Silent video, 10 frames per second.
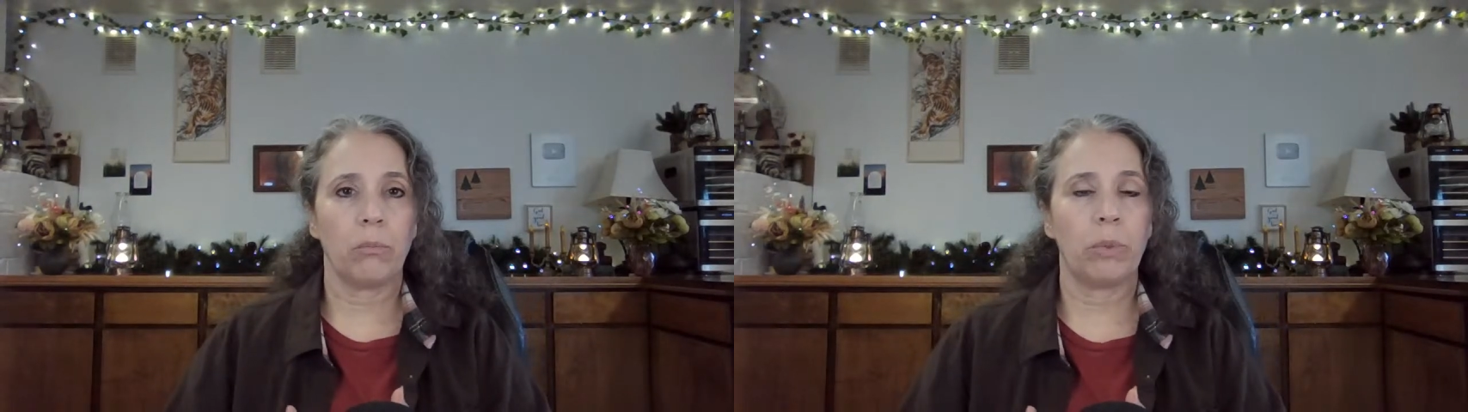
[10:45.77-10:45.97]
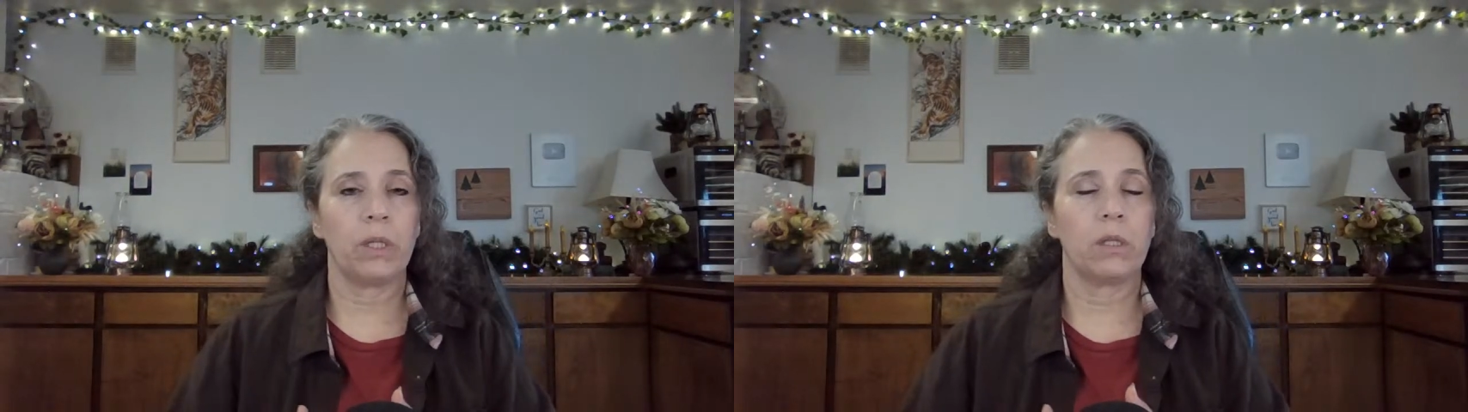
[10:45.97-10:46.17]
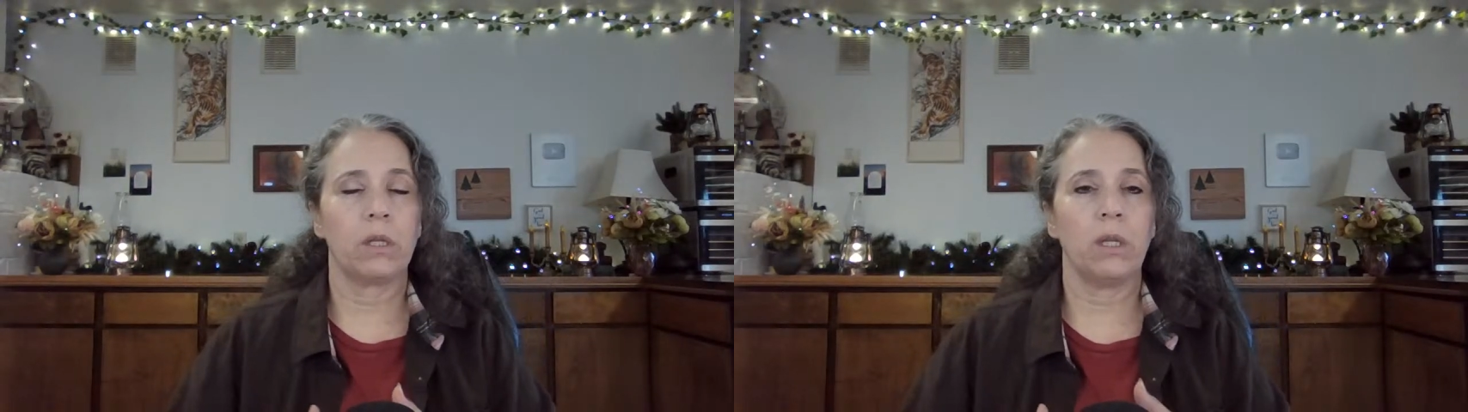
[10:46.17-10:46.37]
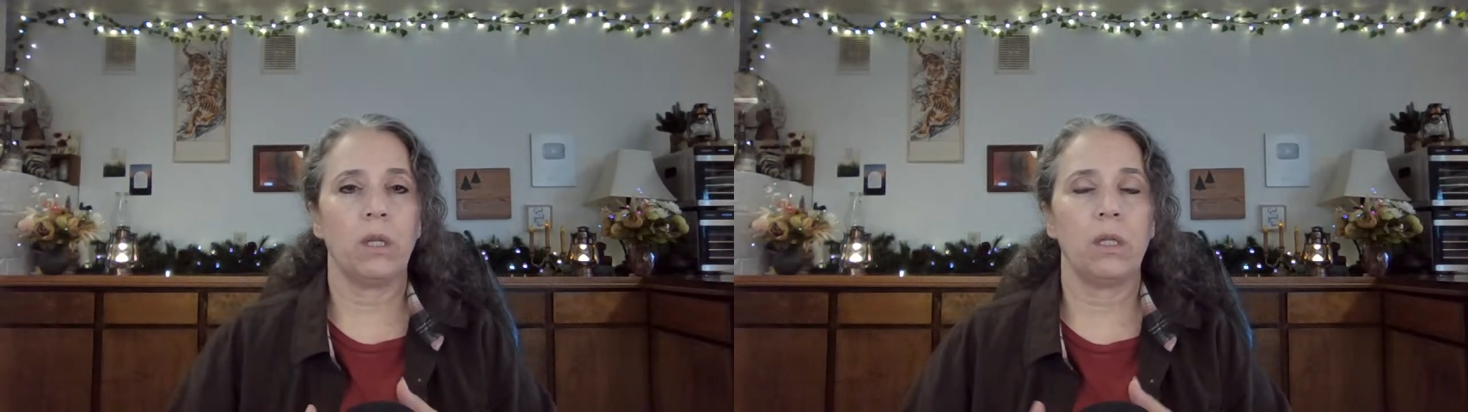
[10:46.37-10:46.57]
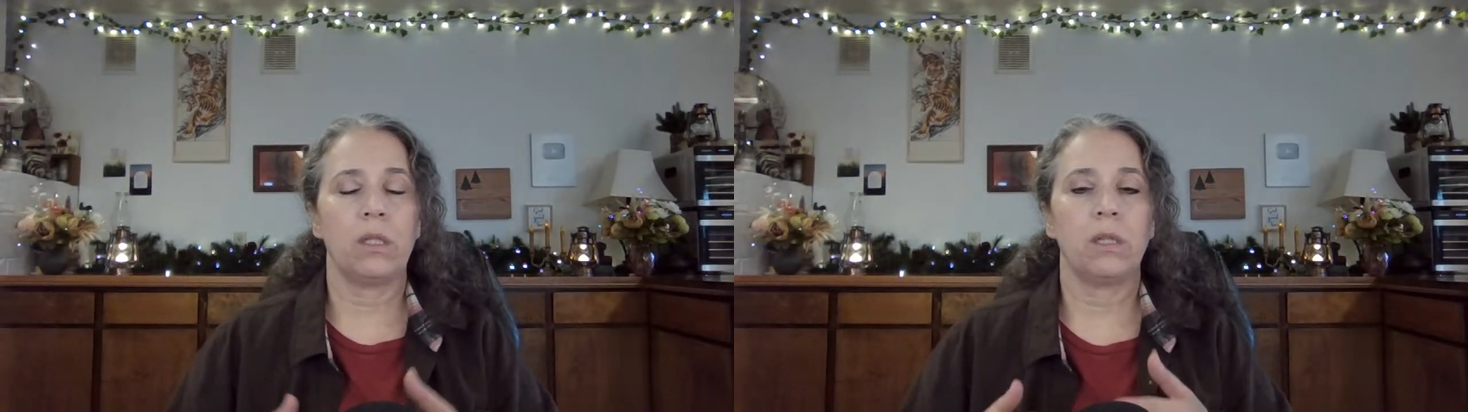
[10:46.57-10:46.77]
but
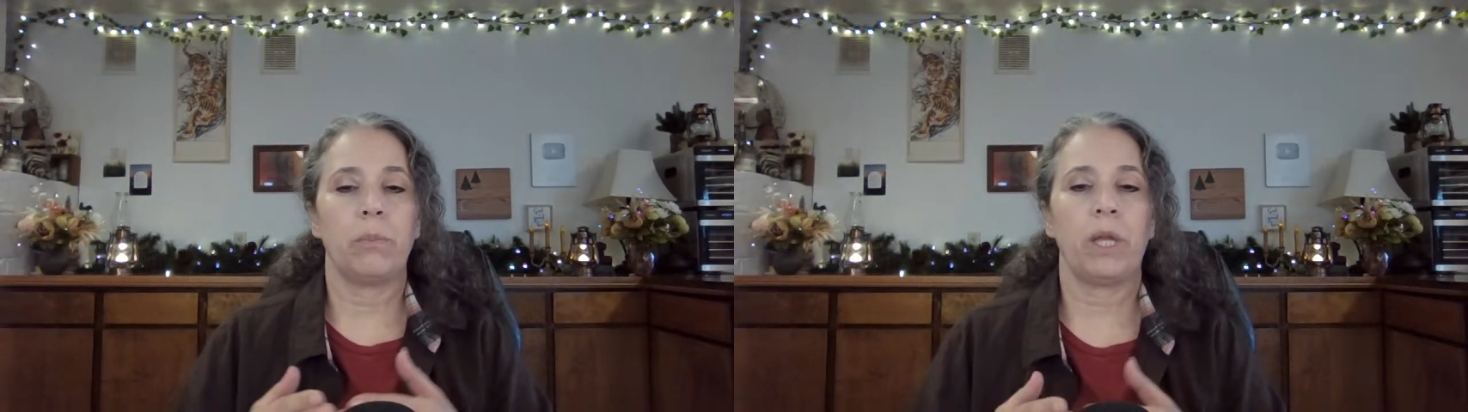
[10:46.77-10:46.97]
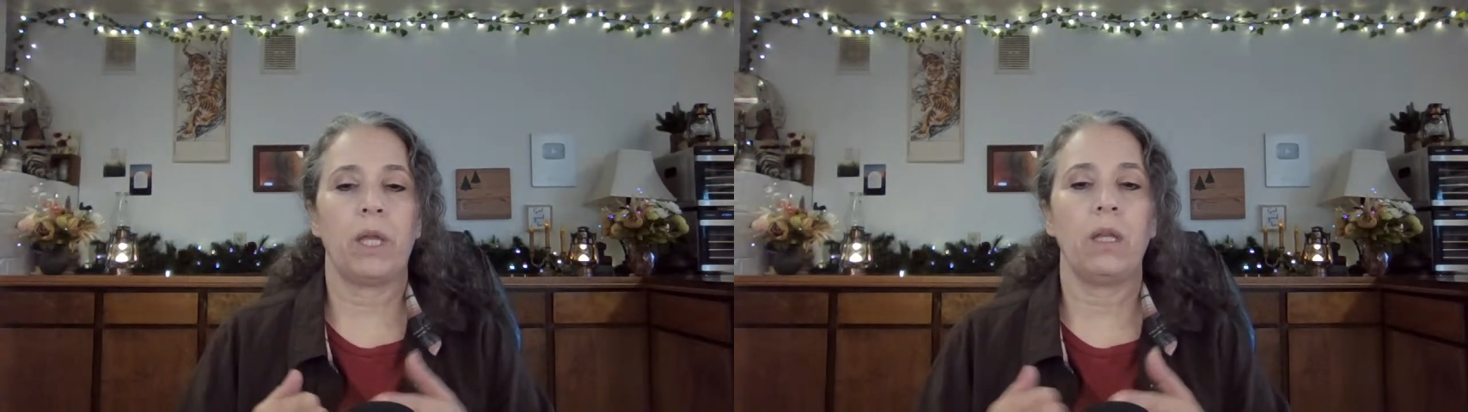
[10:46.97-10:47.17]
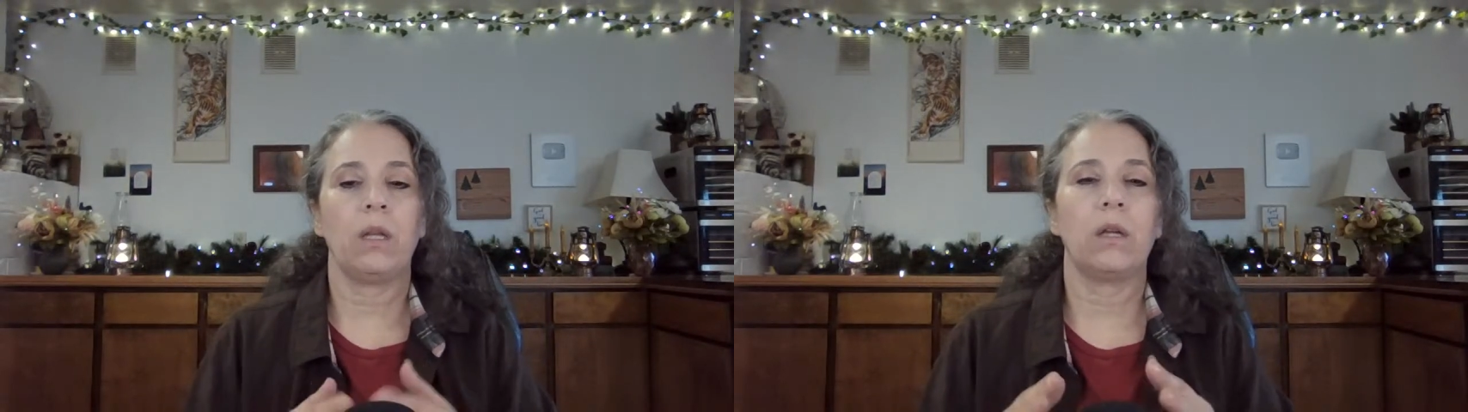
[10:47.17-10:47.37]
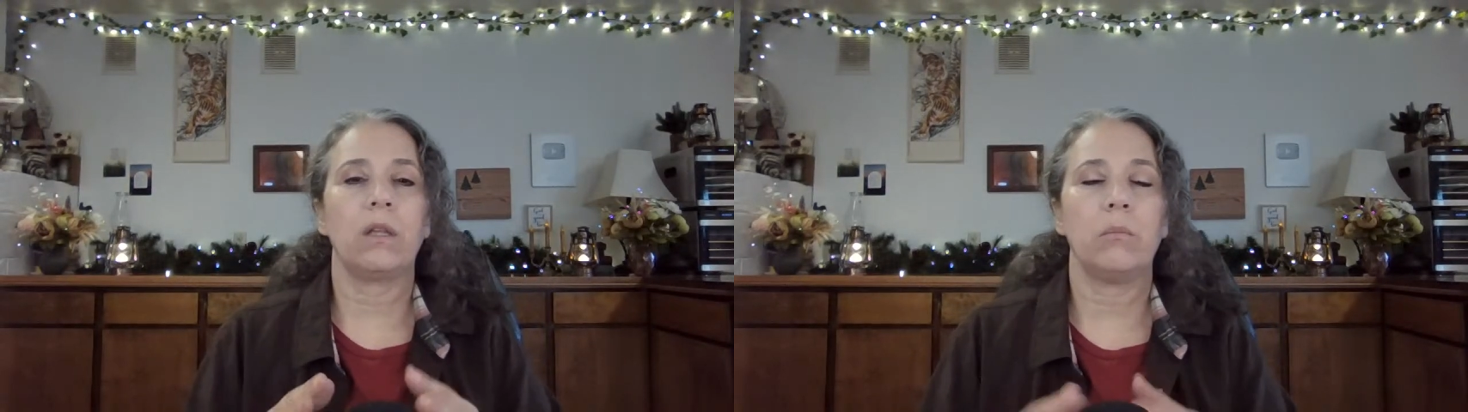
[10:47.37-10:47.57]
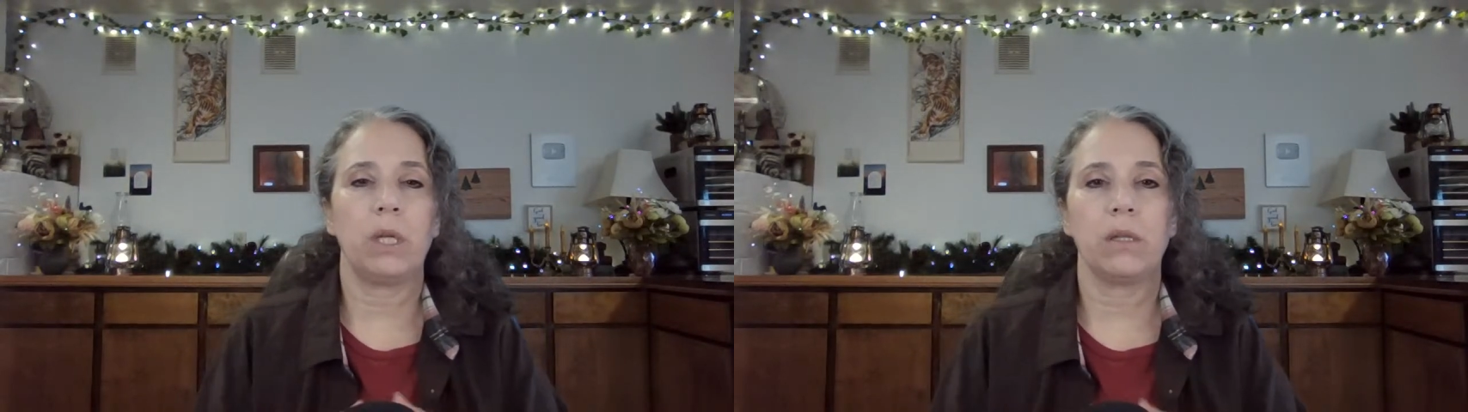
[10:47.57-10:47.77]
depending on
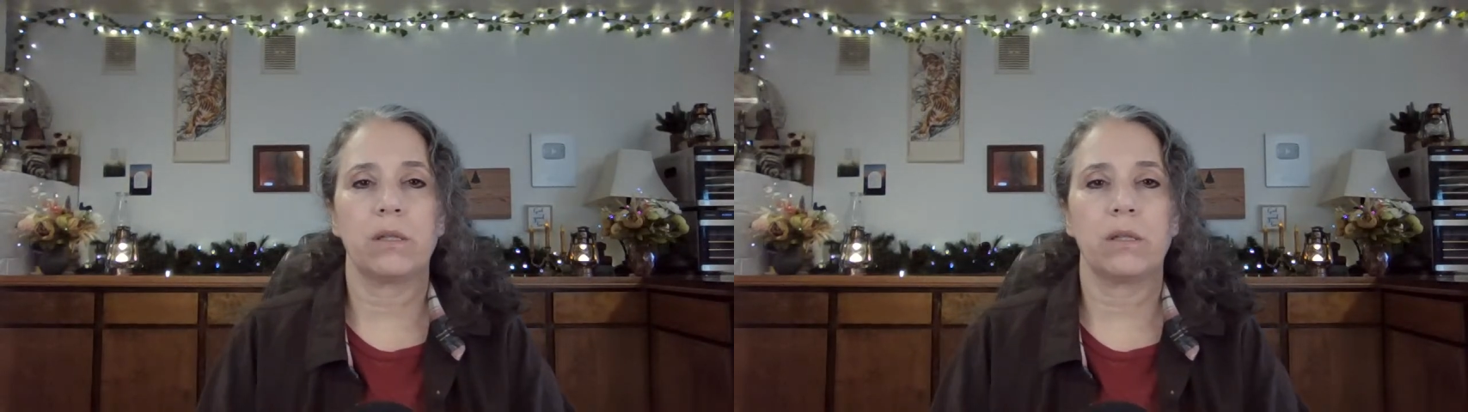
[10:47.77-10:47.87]
the meat